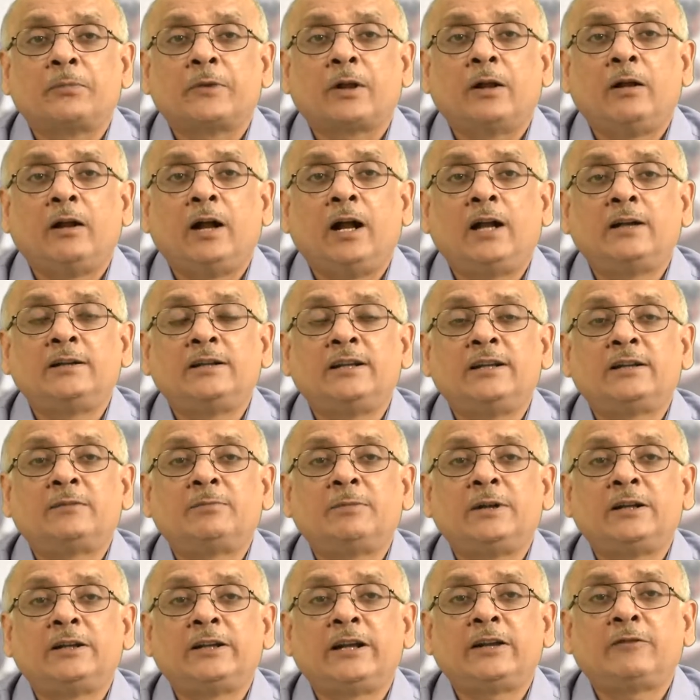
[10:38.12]
and it
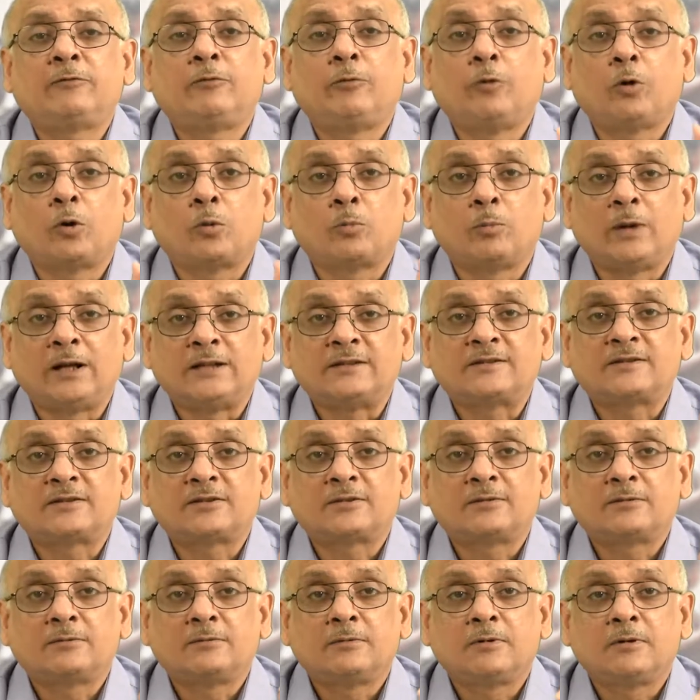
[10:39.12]
may take 4 months,
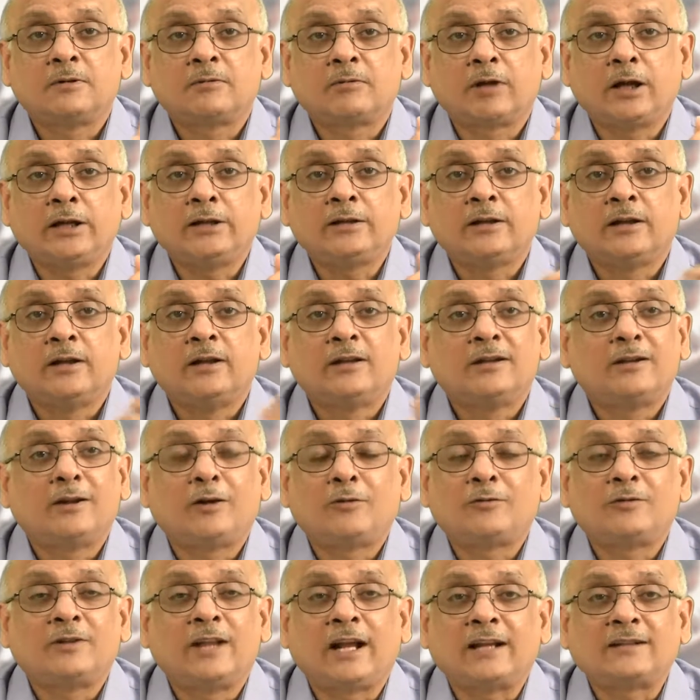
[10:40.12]
right?
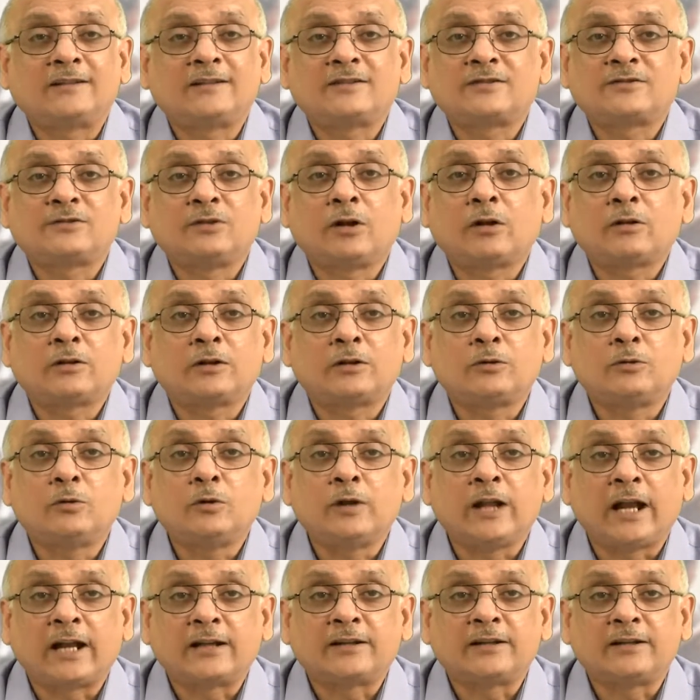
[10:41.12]
Now that is not a
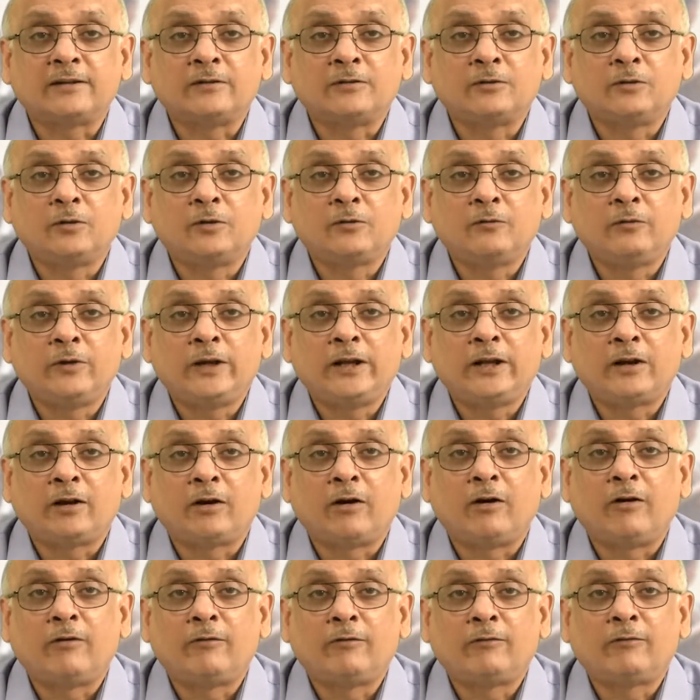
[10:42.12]
good way
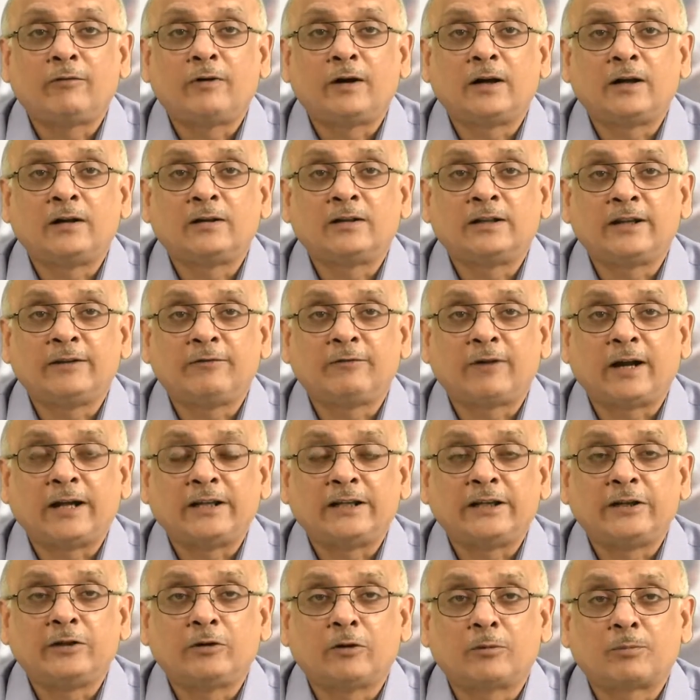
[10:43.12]
of
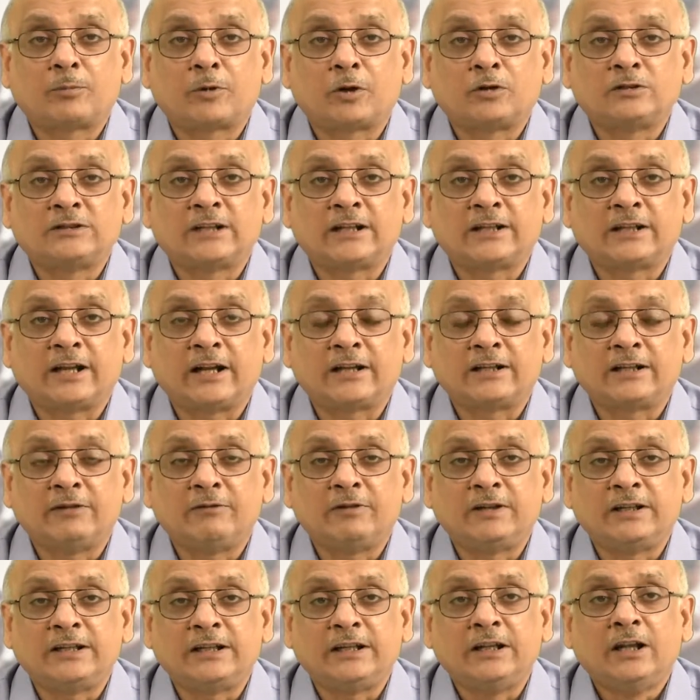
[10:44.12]
defining your project
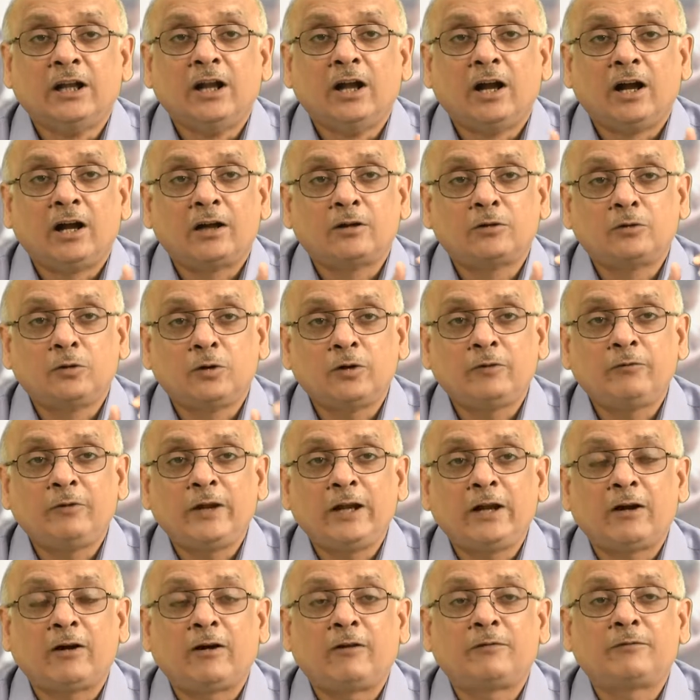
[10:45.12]
activity. A good
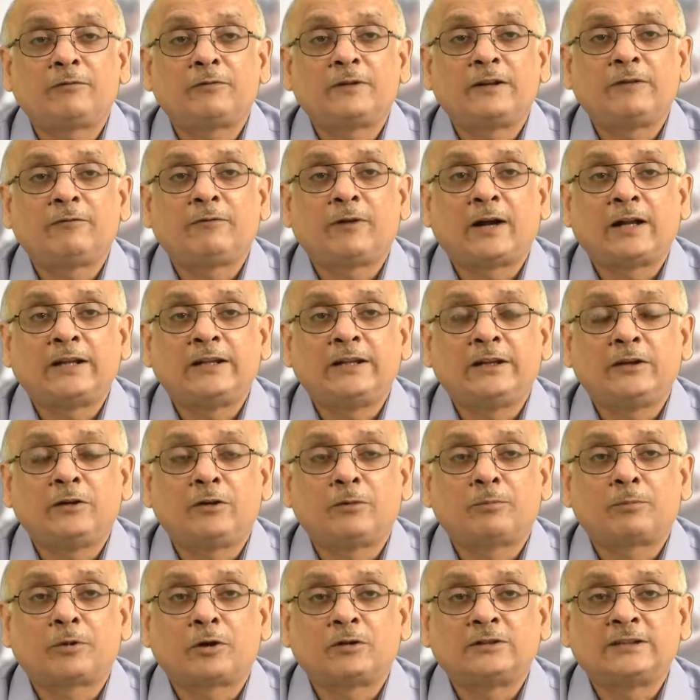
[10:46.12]
way of defining
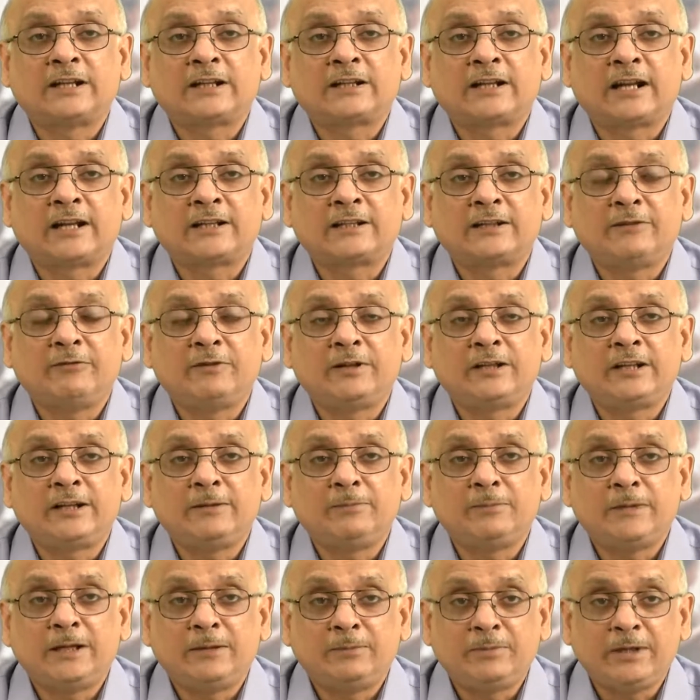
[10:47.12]
your project activity
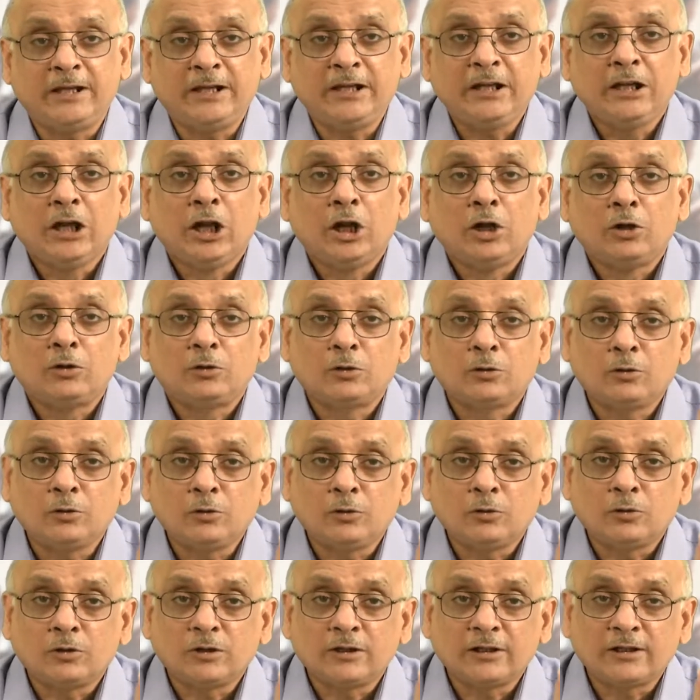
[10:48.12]
may be
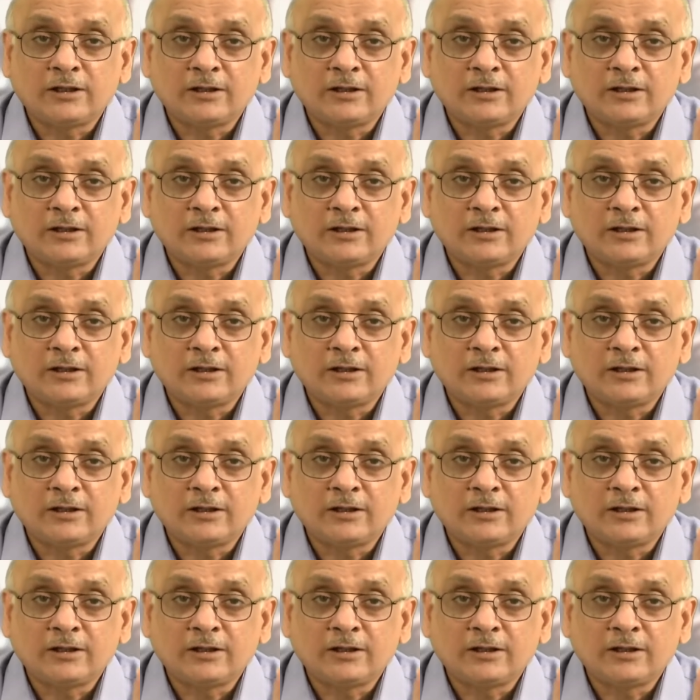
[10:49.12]
to